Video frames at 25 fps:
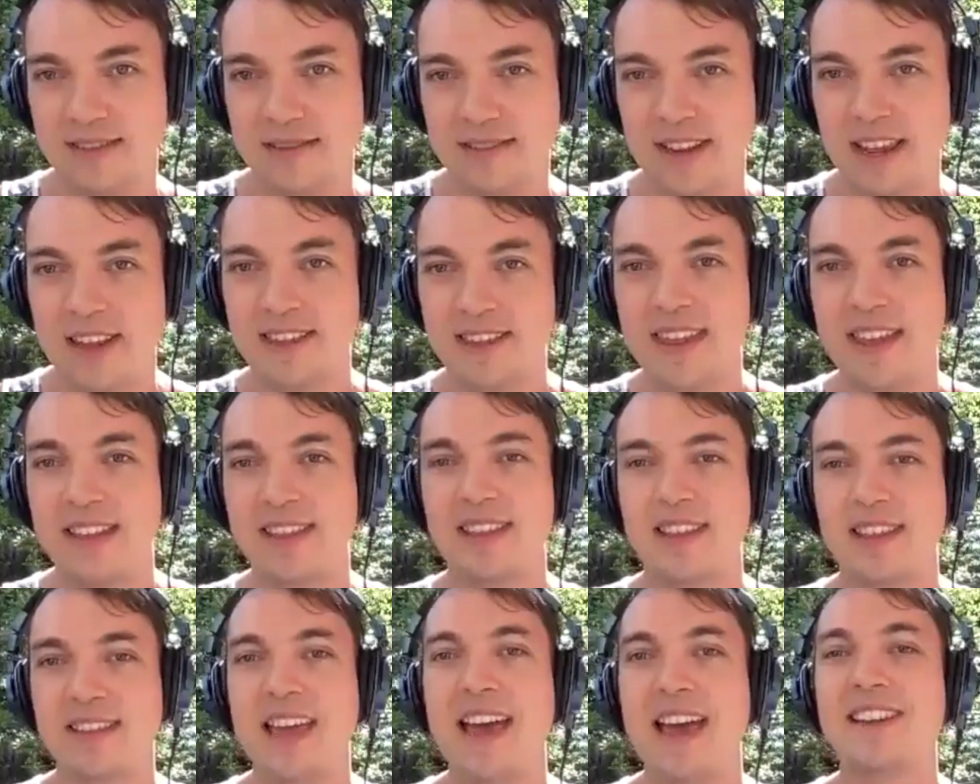They think
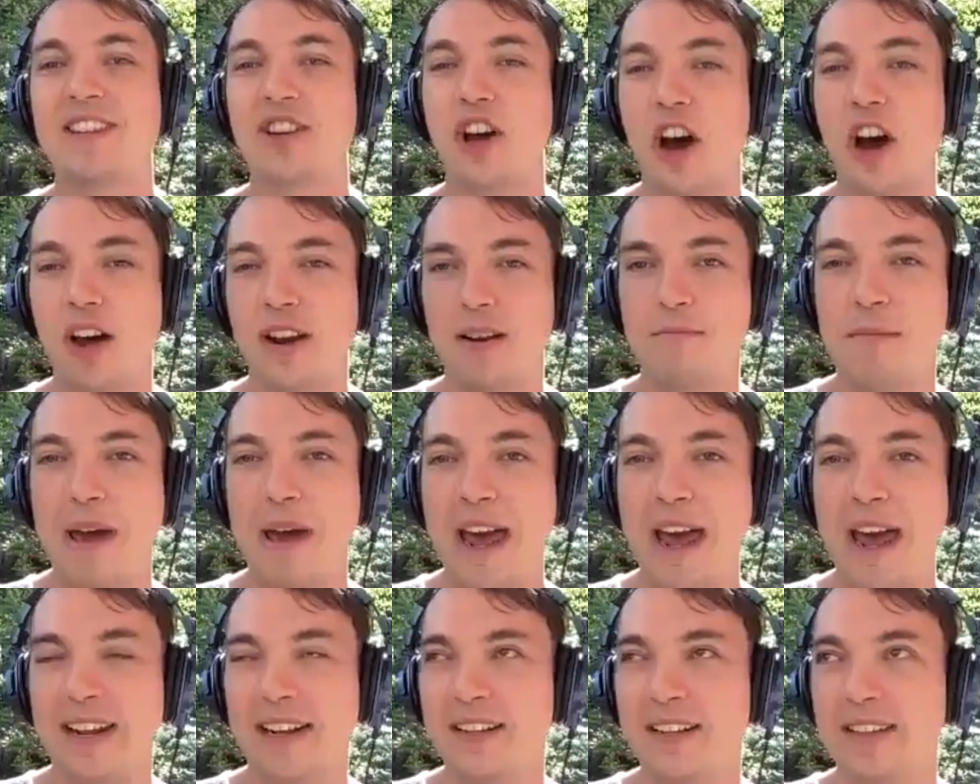that that's
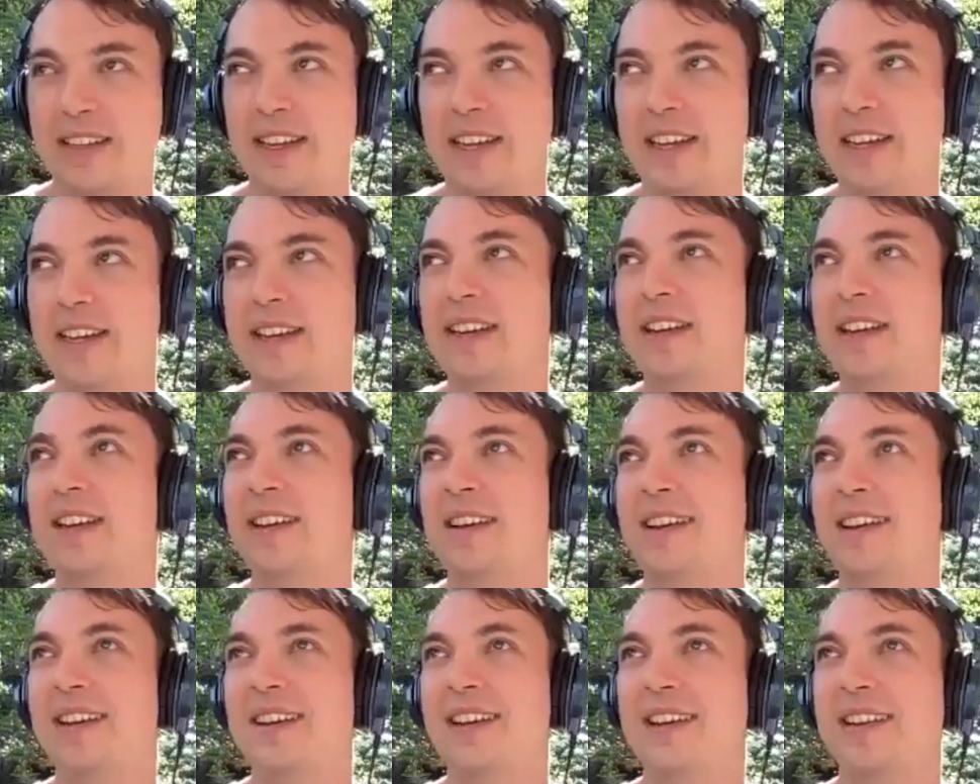automatically
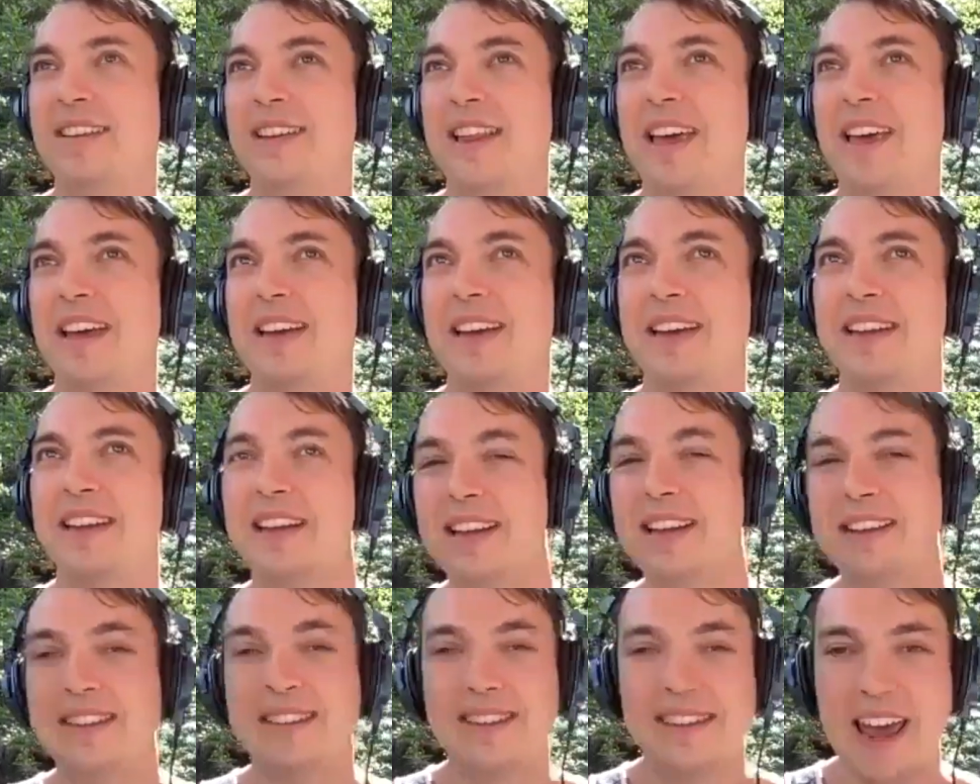like
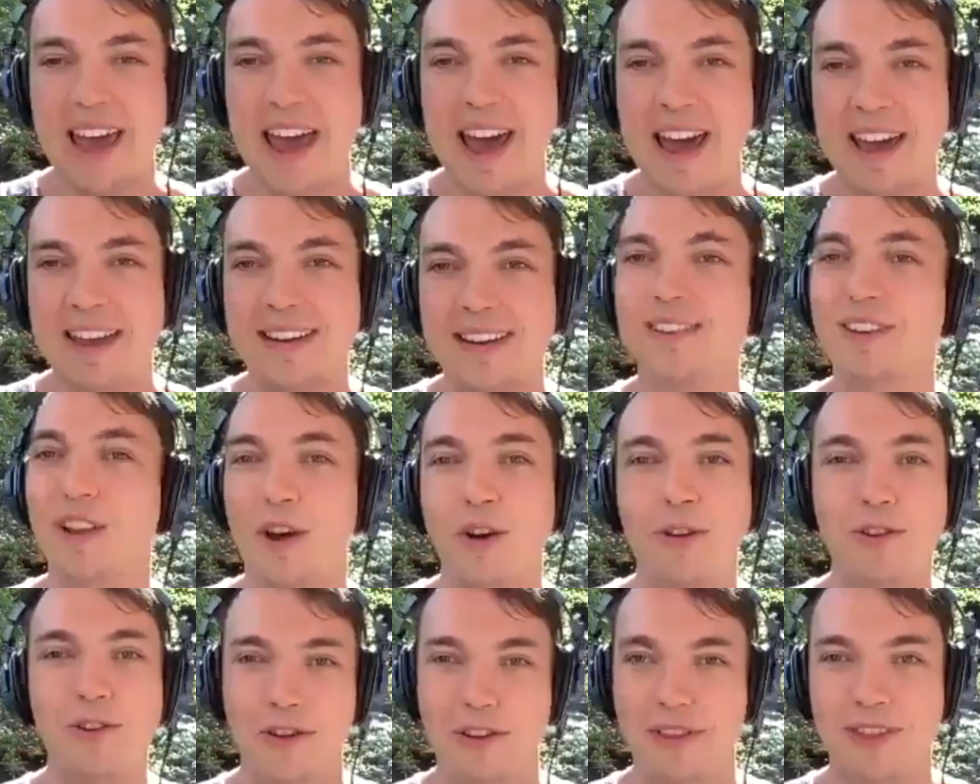a sad
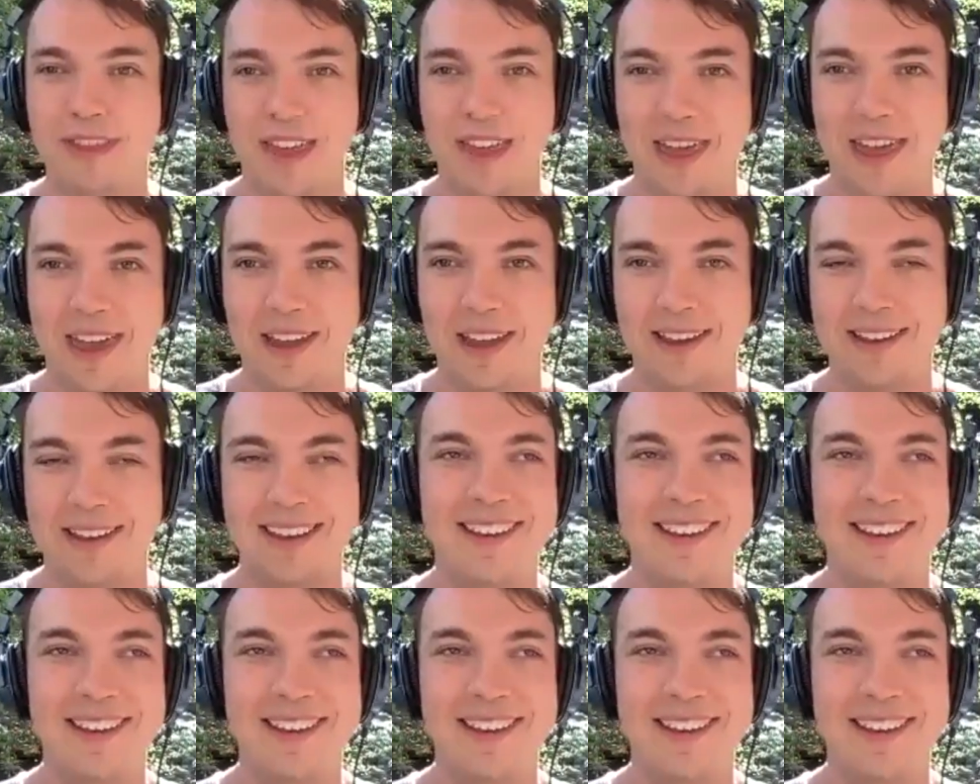loner thing,